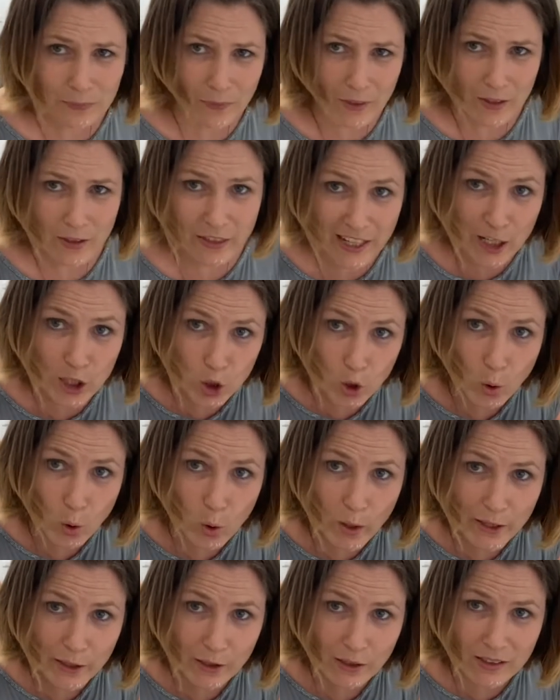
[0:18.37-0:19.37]
thick
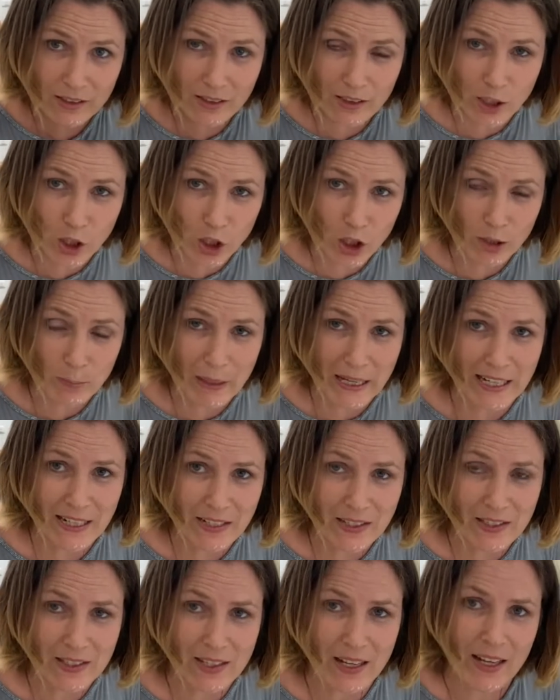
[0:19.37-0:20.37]
coil, long
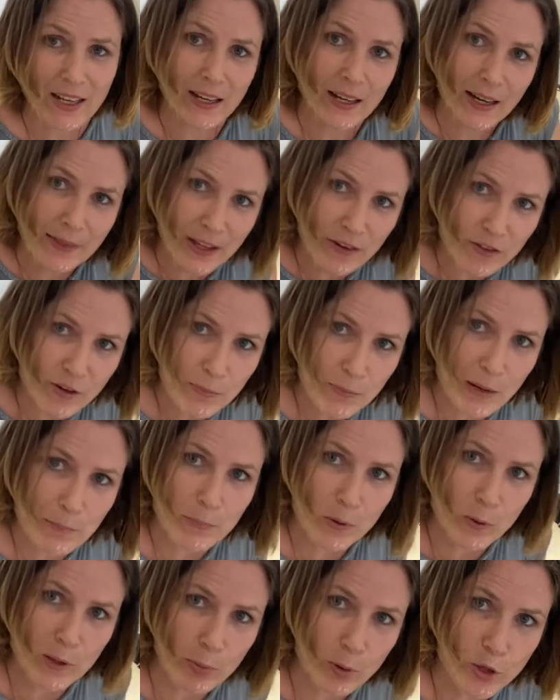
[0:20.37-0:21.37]
piece, and then remember
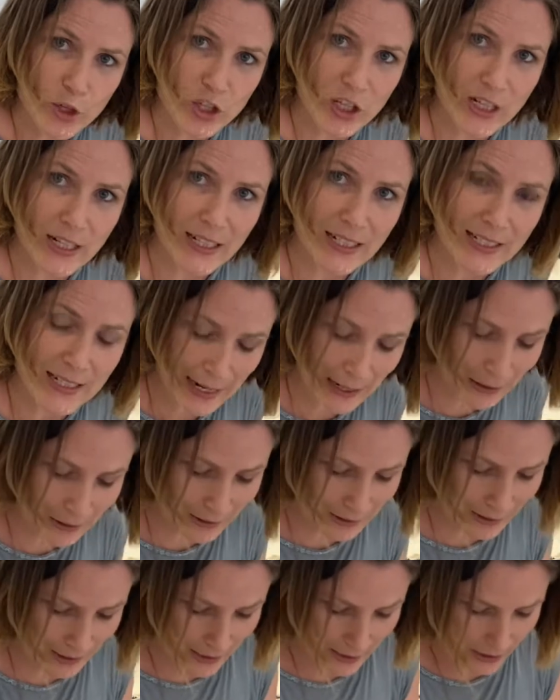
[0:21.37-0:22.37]
we're pushing it
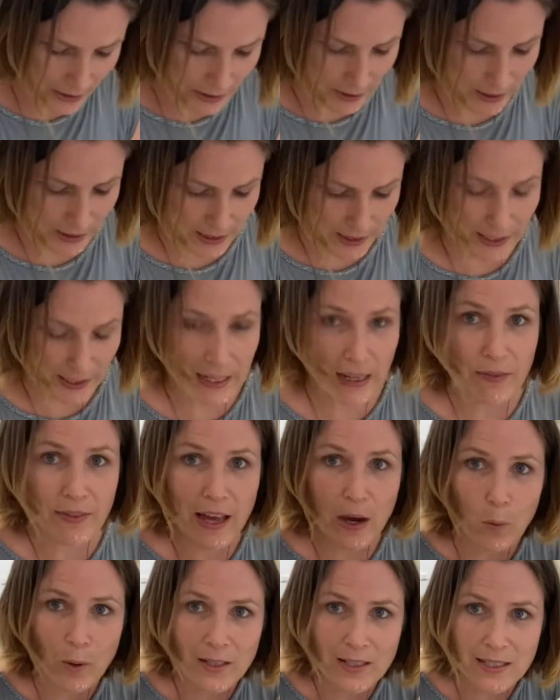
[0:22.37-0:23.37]
down to get that
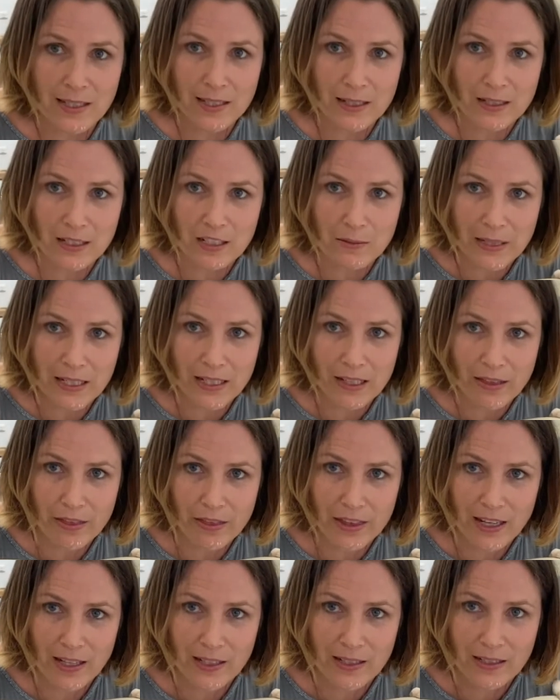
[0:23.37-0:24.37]
1 centimeter
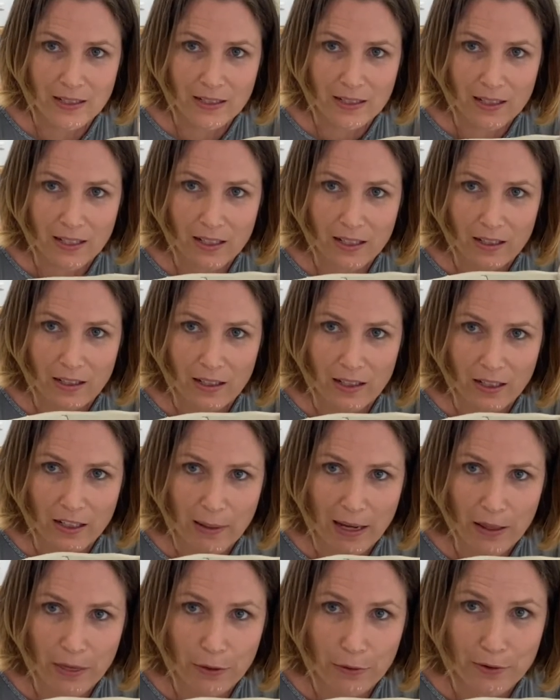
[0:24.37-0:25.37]
thickness and
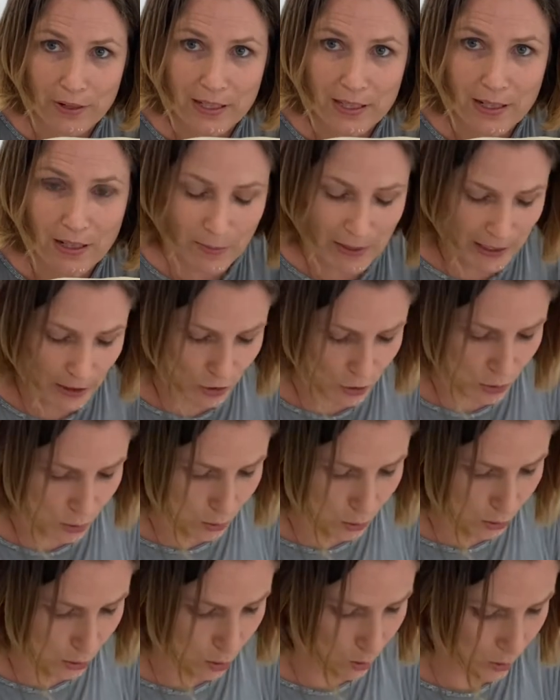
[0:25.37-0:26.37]
about 3 centimeter
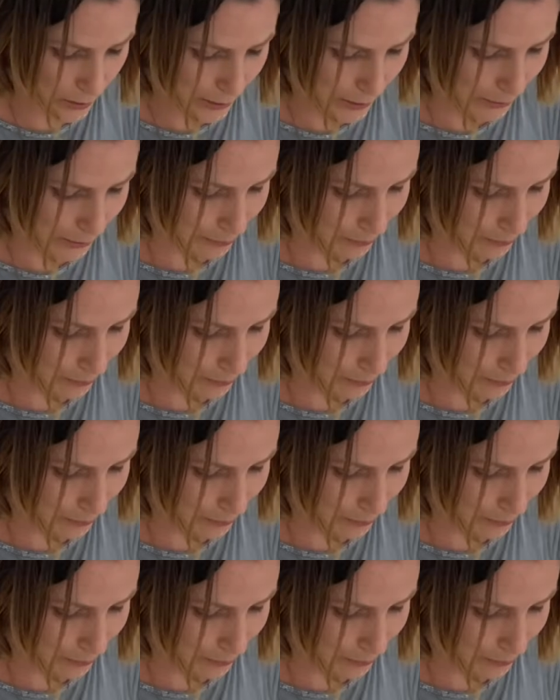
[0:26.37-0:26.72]
tall coil.